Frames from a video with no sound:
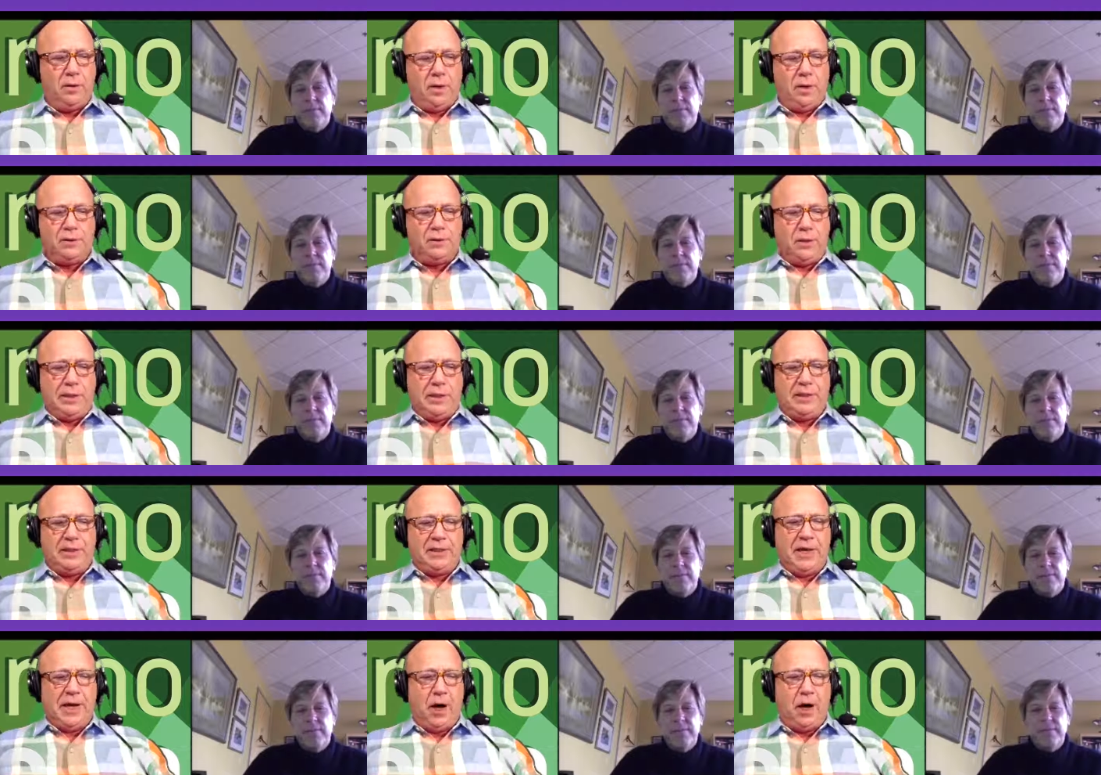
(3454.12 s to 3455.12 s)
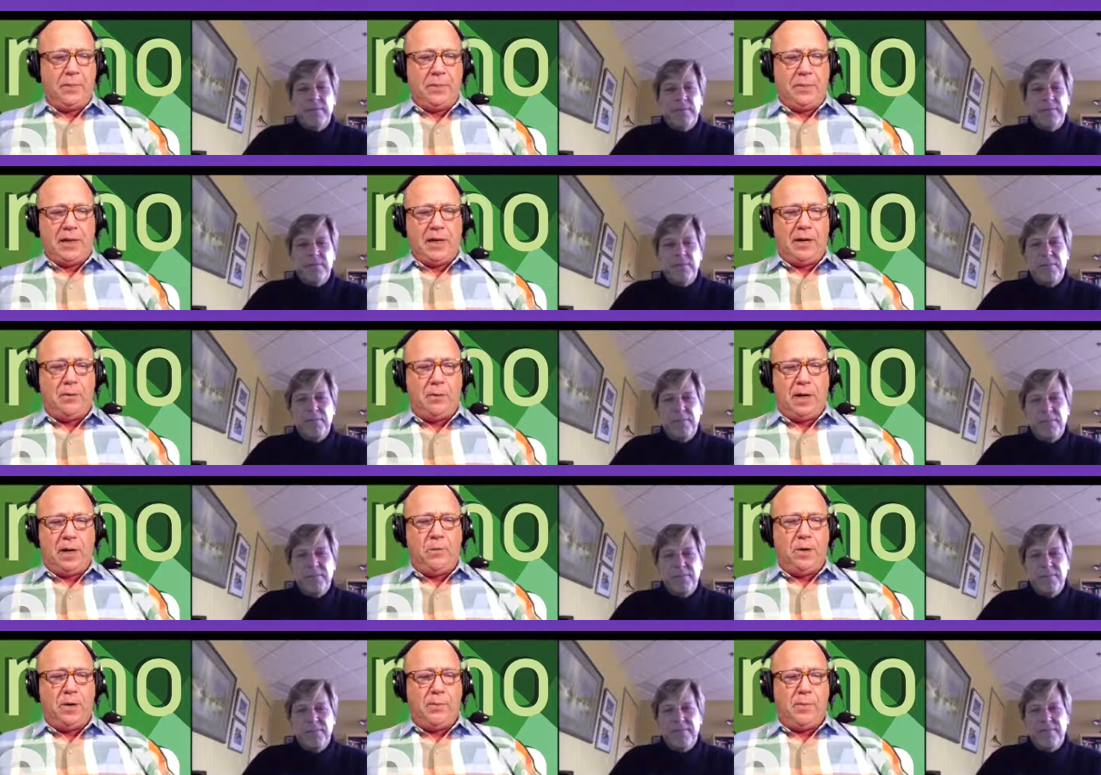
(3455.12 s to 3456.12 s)
Speaker 1: I'll do anything to help. I mean, I want I
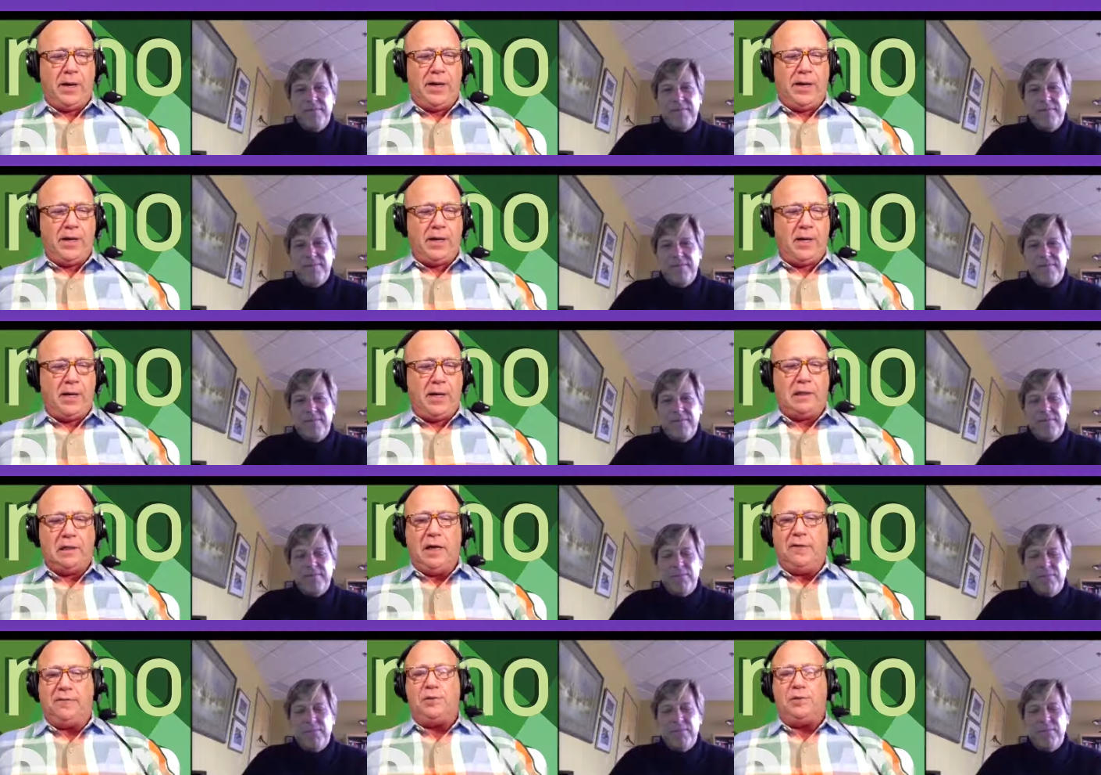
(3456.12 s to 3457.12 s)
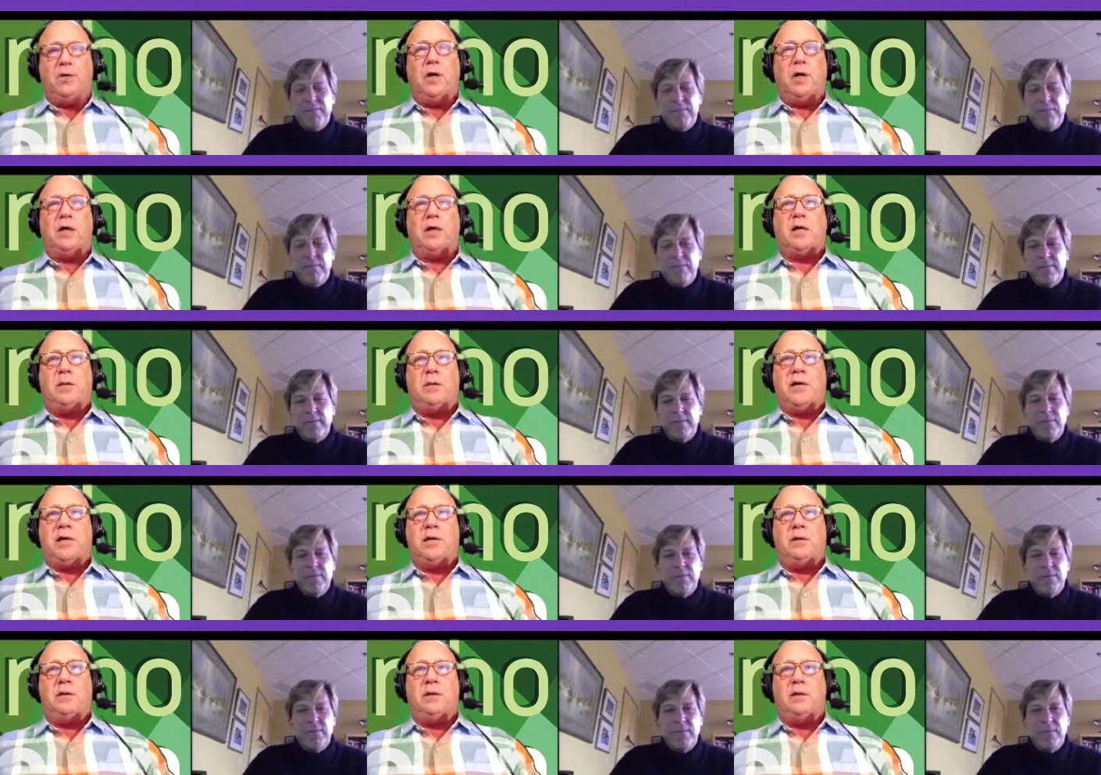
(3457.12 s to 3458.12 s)
want my uh, I'd love to uh, come
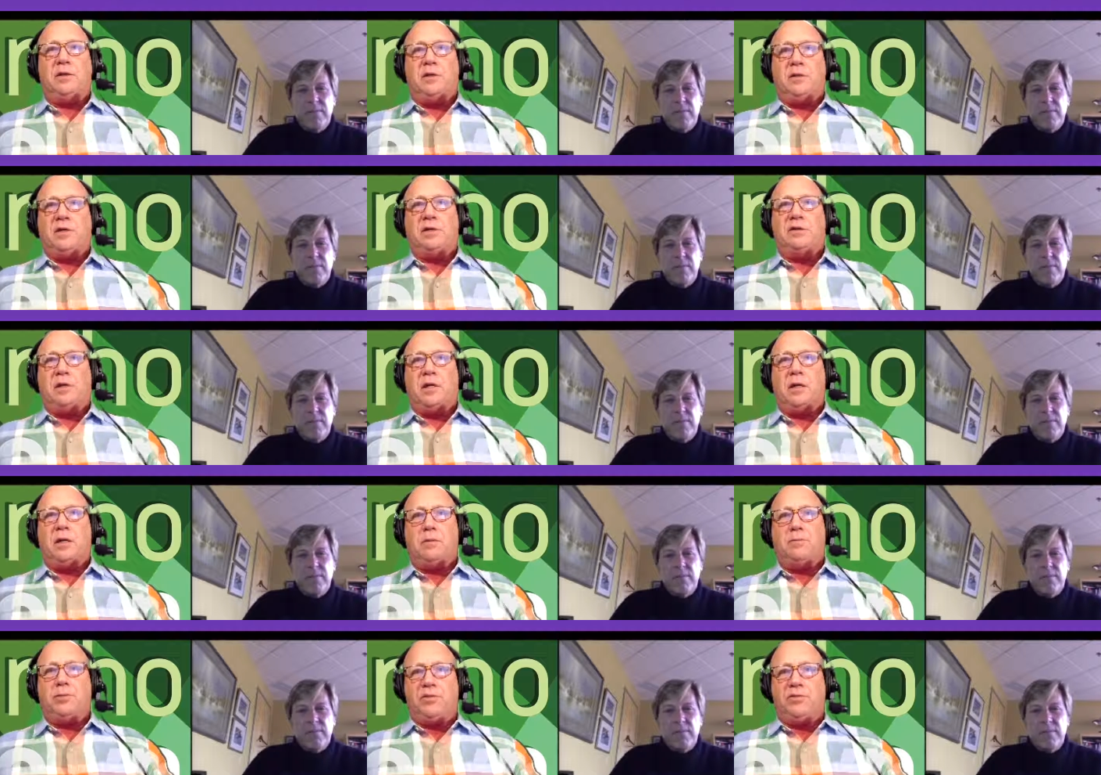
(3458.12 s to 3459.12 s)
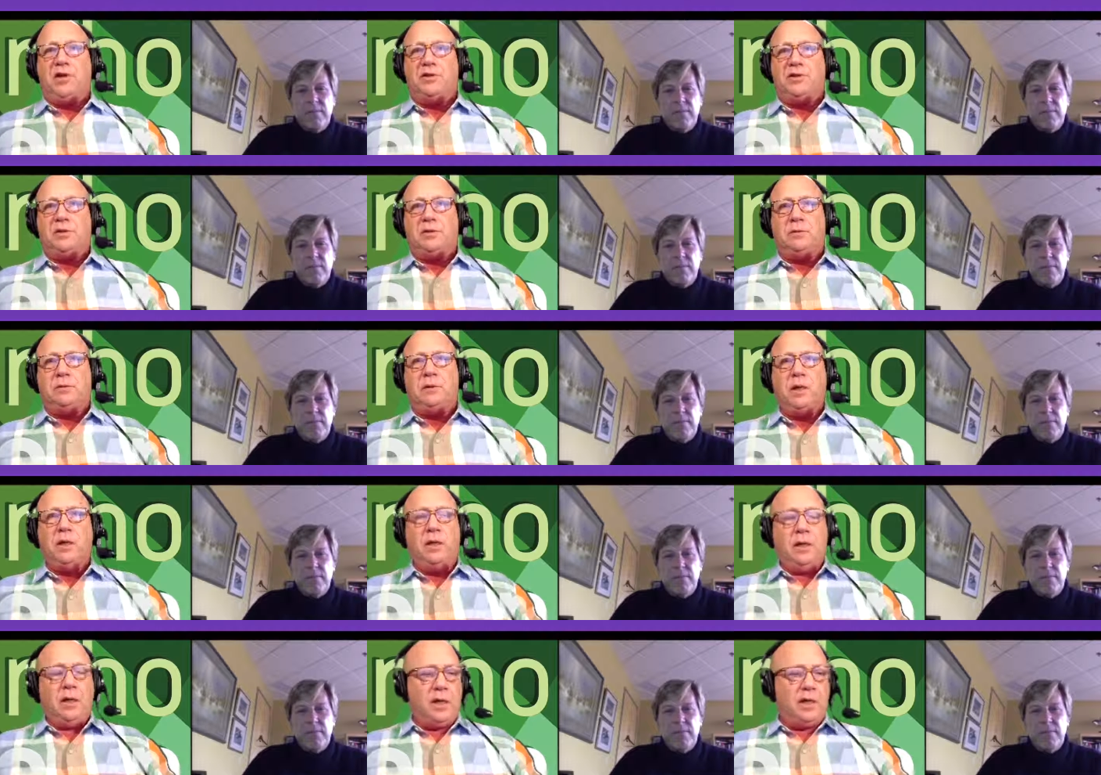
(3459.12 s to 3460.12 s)
in to this uh, profession
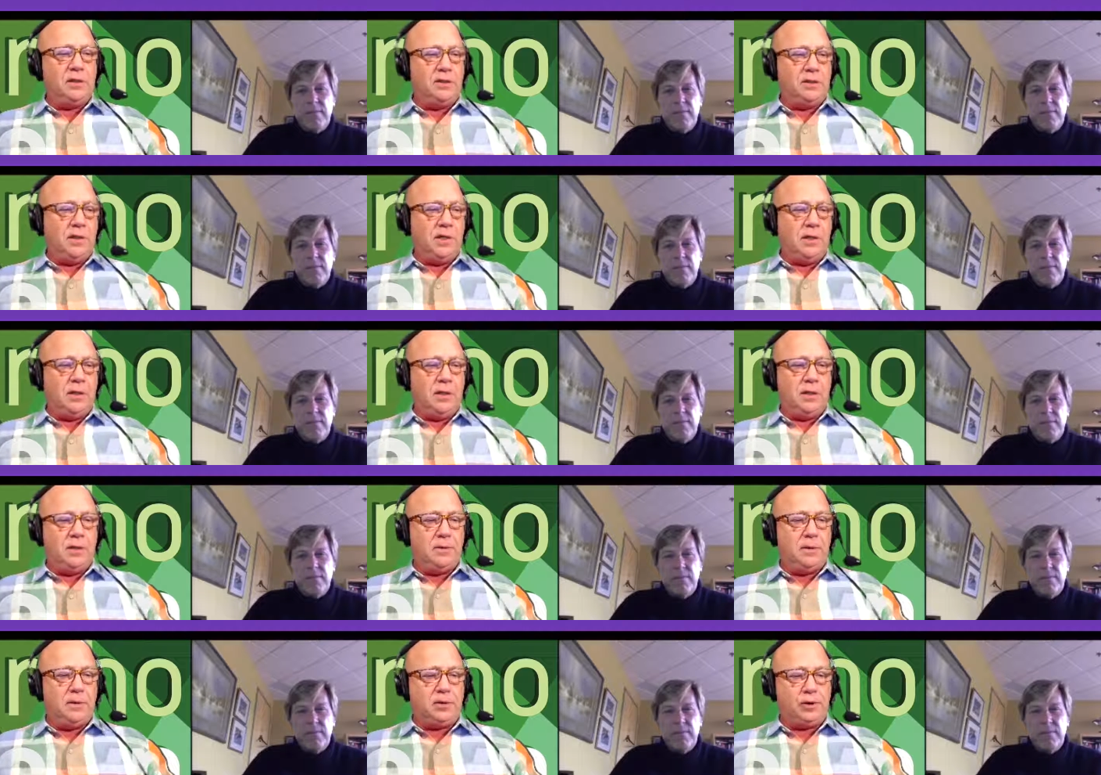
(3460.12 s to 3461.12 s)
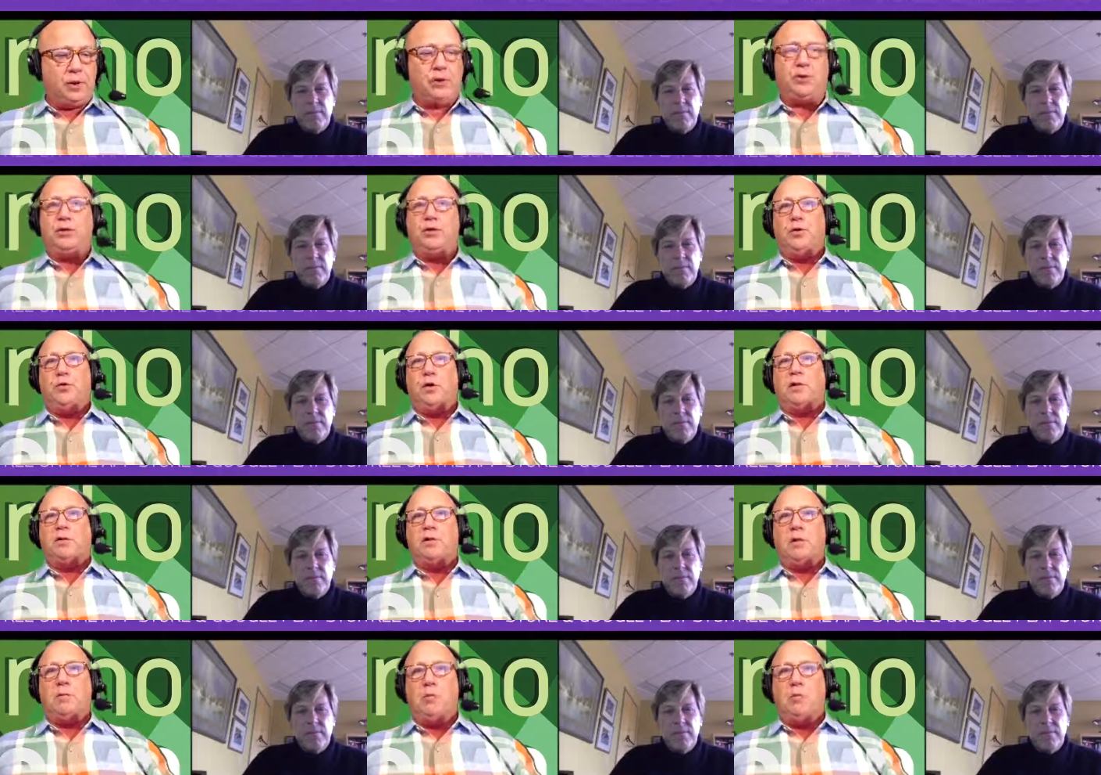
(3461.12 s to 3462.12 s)
as a, a, surgeon who
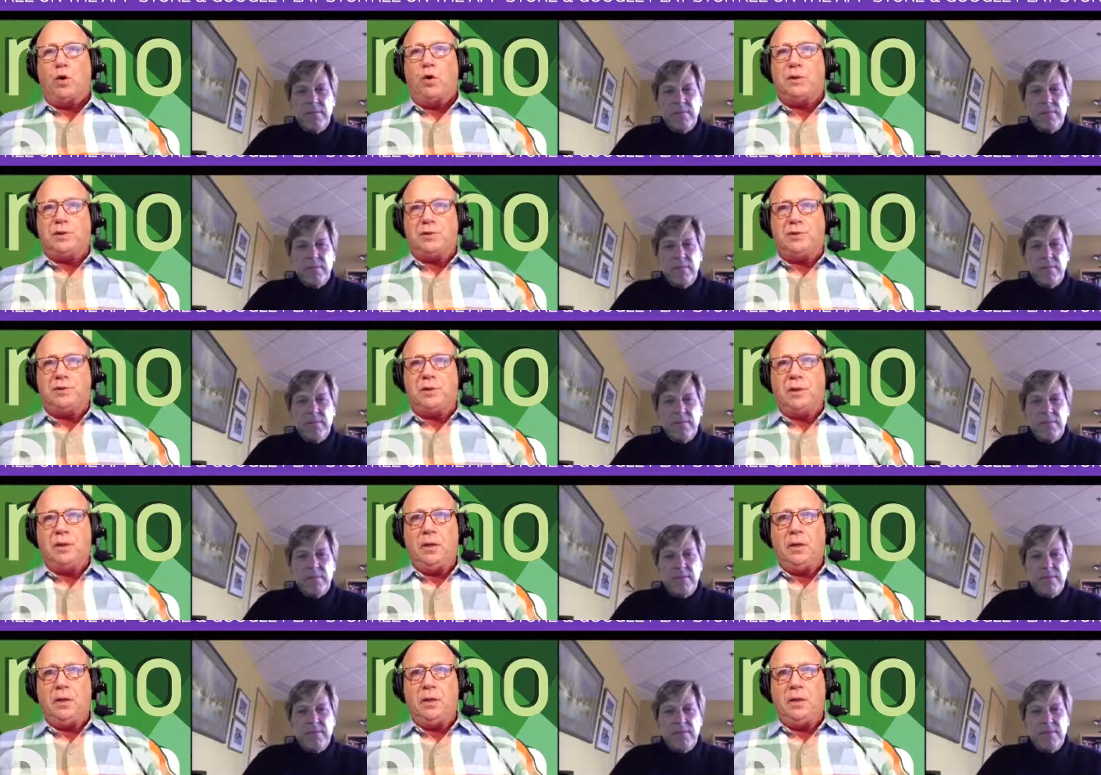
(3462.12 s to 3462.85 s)
works on molars